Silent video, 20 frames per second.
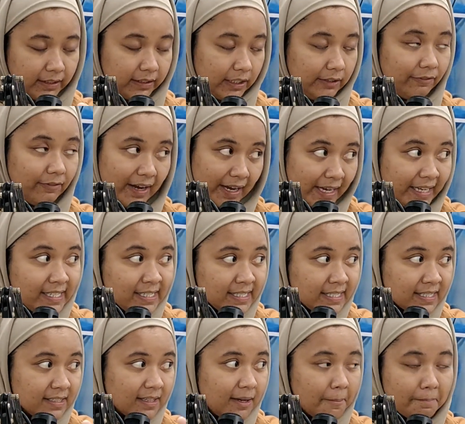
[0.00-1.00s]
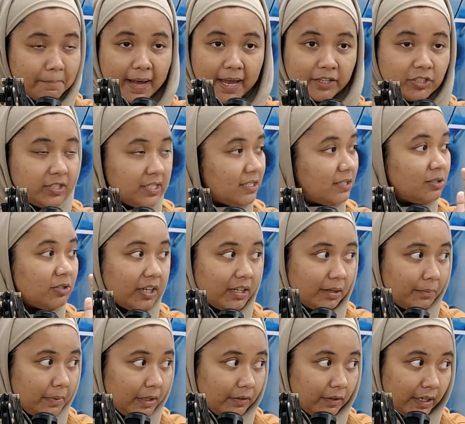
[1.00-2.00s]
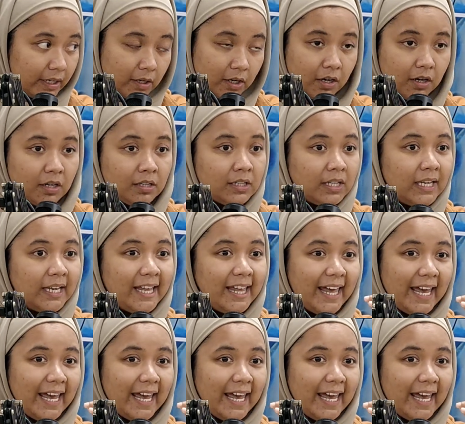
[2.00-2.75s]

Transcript: device, but actually it's not a mirror at all.